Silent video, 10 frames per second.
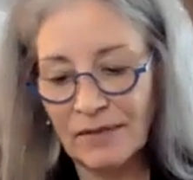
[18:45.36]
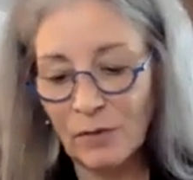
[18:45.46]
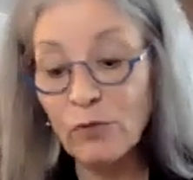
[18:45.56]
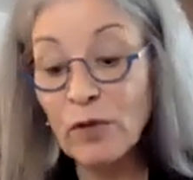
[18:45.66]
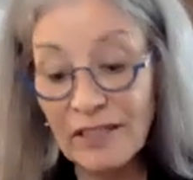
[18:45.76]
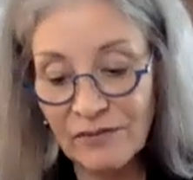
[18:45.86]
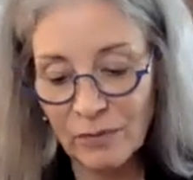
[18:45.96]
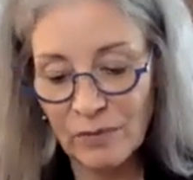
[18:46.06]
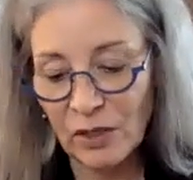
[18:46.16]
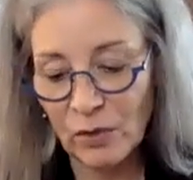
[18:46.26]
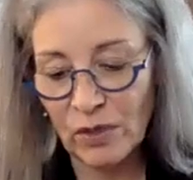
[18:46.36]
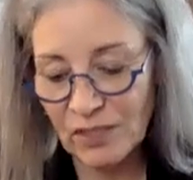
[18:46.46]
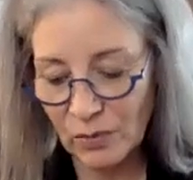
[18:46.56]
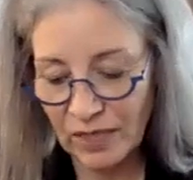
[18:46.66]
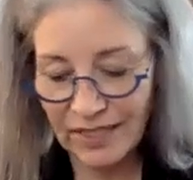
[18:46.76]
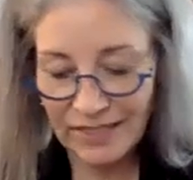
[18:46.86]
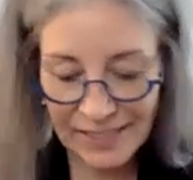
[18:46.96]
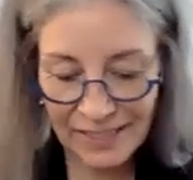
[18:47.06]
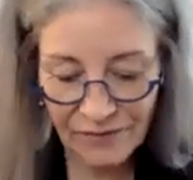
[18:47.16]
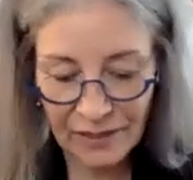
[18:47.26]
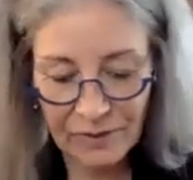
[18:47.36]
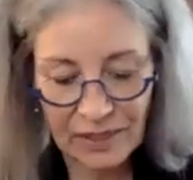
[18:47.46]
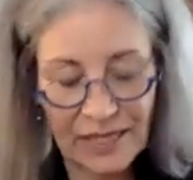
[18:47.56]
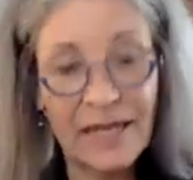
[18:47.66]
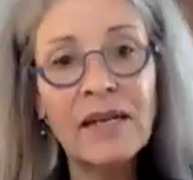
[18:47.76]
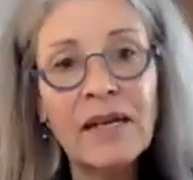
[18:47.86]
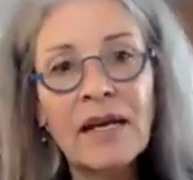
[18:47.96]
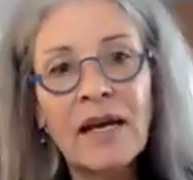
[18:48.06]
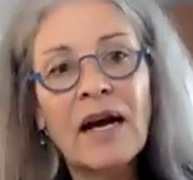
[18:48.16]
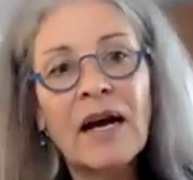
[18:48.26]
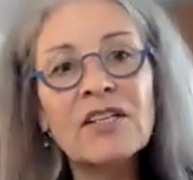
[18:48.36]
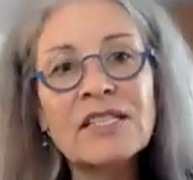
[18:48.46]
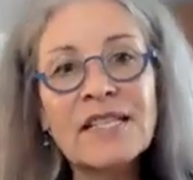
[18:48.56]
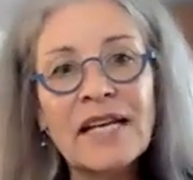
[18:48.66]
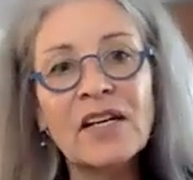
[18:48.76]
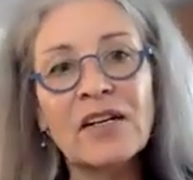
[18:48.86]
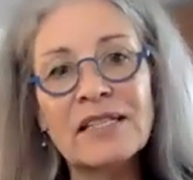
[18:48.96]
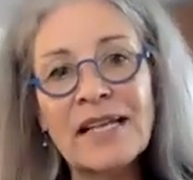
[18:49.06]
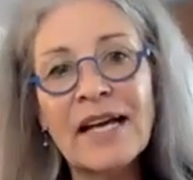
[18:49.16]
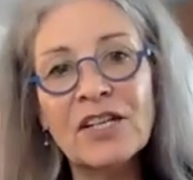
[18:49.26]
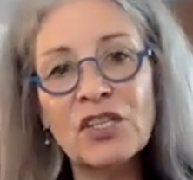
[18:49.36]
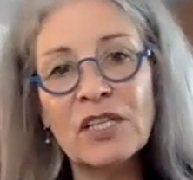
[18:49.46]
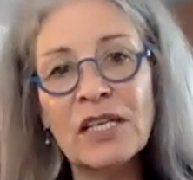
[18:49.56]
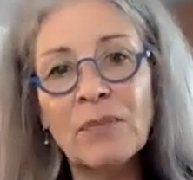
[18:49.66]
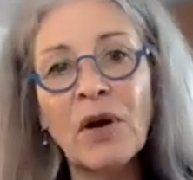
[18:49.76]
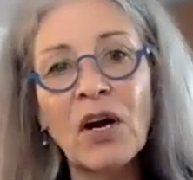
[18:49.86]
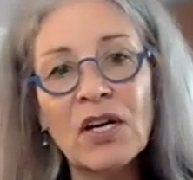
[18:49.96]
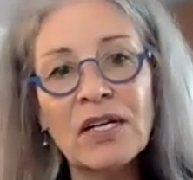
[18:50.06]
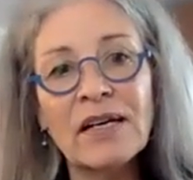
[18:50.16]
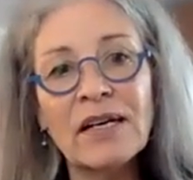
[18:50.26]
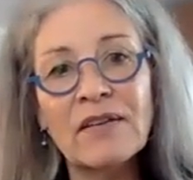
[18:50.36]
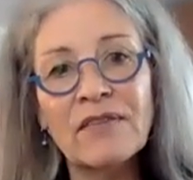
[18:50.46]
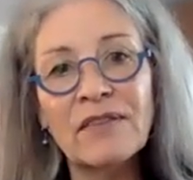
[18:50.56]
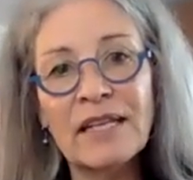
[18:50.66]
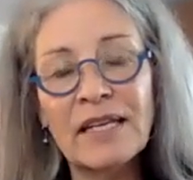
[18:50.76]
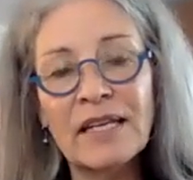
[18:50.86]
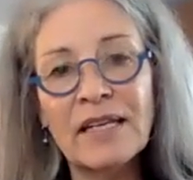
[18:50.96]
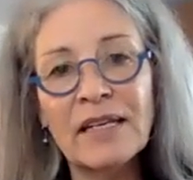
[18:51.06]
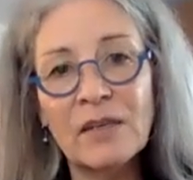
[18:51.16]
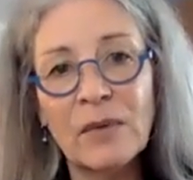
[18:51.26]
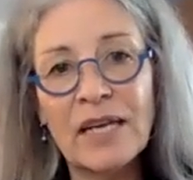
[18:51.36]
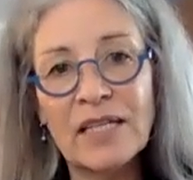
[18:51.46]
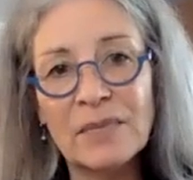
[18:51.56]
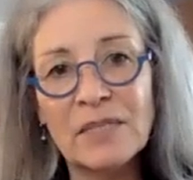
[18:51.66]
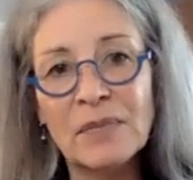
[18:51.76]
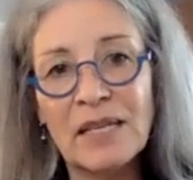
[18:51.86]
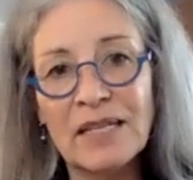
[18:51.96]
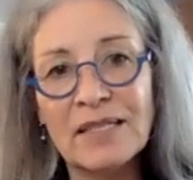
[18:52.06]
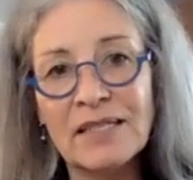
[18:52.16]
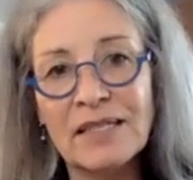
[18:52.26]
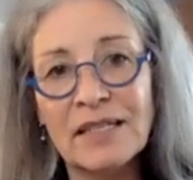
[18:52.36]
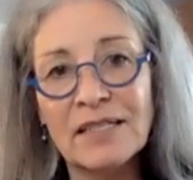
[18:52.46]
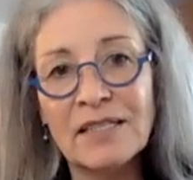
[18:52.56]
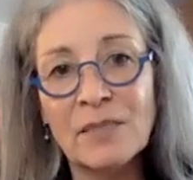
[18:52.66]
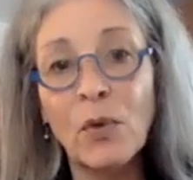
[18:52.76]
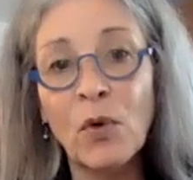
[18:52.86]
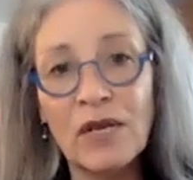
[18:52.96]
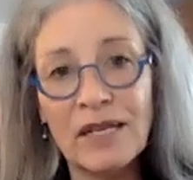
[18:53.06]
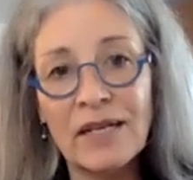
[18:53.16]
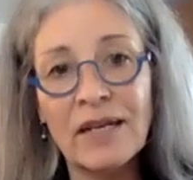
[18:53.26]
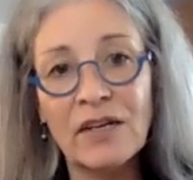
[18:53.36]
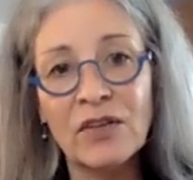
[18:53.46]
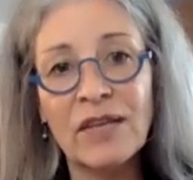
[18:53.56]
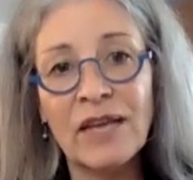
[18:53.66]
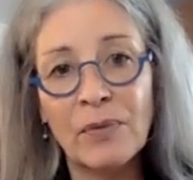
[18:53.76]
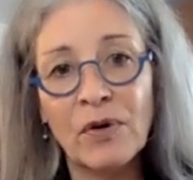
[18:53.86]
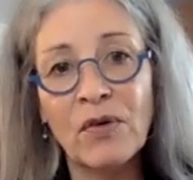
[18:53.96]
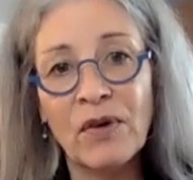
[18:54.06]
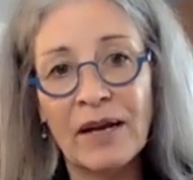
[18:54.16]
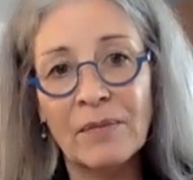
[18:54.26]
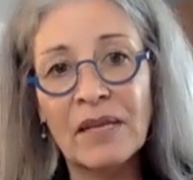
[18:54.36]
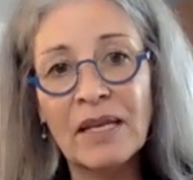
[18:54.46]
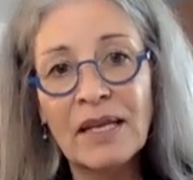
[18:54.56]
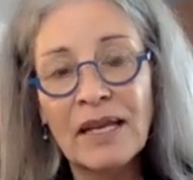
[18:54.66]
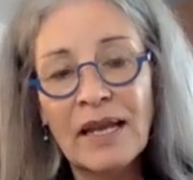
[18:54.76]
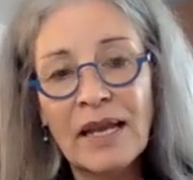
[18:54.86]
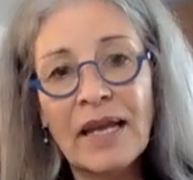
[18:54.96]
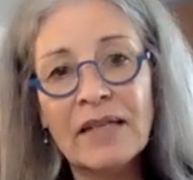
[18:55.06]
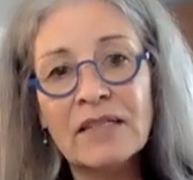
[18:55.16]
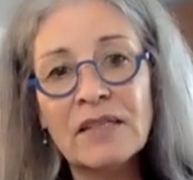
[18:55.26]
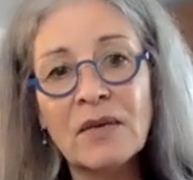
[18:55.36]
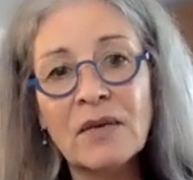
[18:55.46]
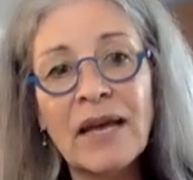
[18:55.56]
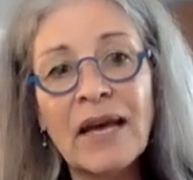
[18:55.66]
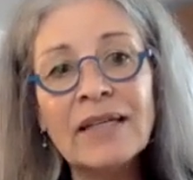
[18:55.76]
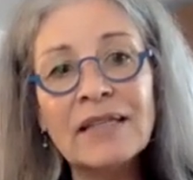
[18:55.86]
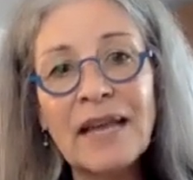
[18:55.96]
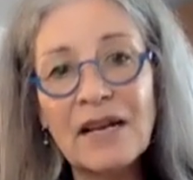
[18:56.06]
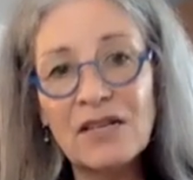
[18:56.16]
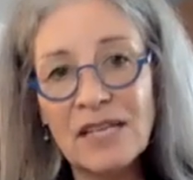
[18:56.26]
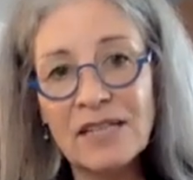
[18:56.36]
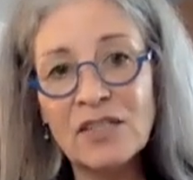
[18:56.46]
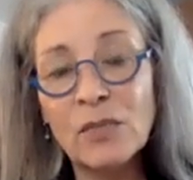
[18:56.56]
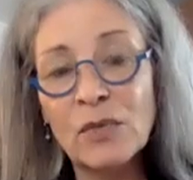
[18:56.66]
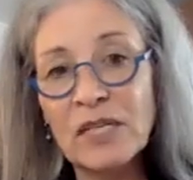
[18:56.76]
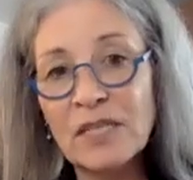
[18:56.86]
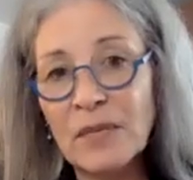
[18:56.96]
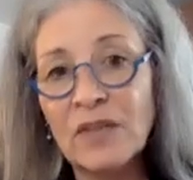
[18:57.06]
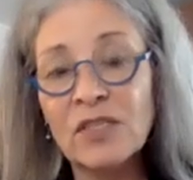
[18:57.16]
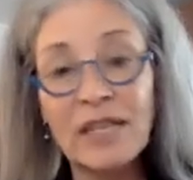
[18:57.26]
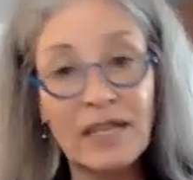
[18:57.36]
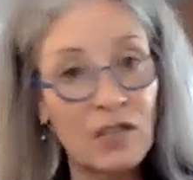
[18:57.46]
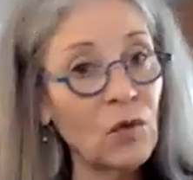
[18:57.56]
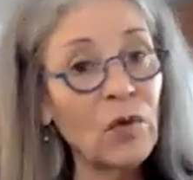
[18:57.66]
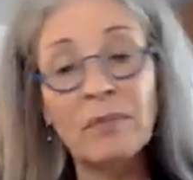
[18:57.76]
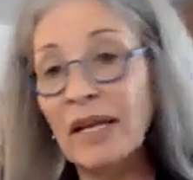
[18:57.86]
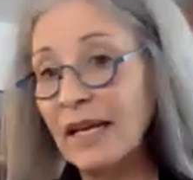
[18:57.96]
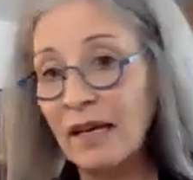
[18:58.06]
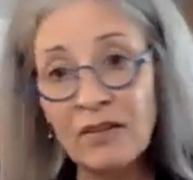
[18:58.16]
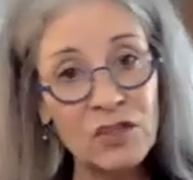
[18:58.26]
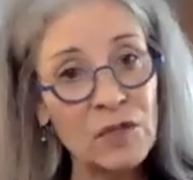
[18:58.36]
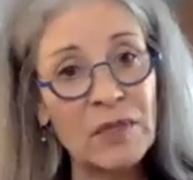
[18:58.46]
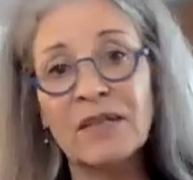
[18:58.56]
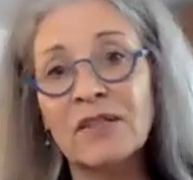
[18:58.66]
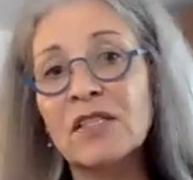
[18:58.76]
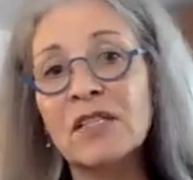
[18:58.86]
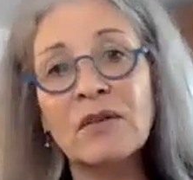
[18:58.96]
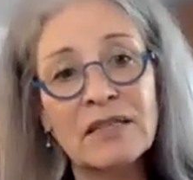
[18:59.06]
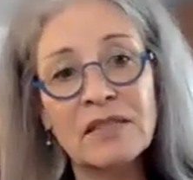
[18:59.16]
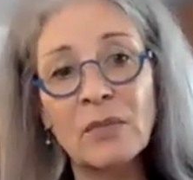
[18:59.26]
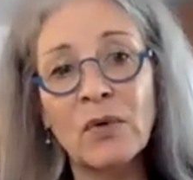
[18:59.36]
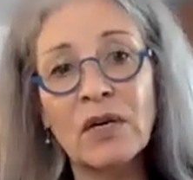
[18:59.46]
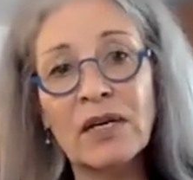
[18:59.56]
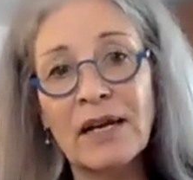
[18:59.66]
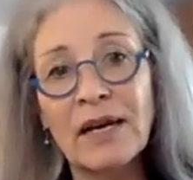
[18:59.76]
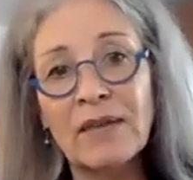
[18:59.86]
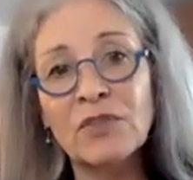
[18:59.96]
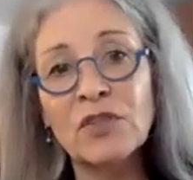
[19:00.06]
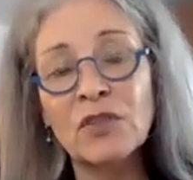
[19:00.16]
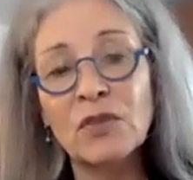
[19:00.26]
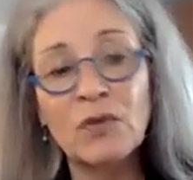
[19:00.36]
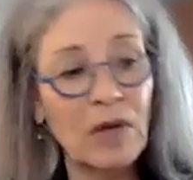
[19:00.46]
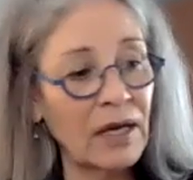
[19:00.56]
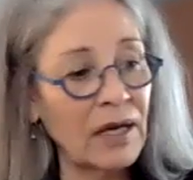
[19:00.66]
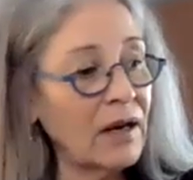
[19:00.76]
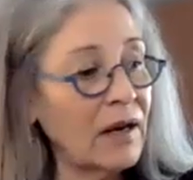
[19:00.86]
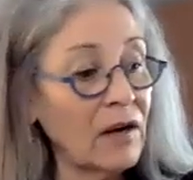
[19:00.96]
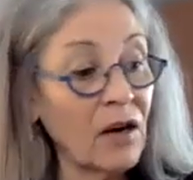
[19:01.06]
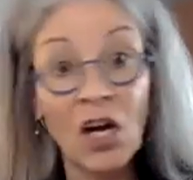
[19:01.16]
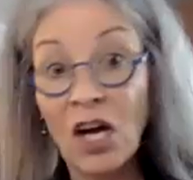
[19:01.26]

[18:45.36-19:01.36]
we're really familiar with, so we can identify with that. Our center is actually part of the Erasmus Plus, is supported under that program. And so that allows us to bring speakers like you and many other speakers across the board to our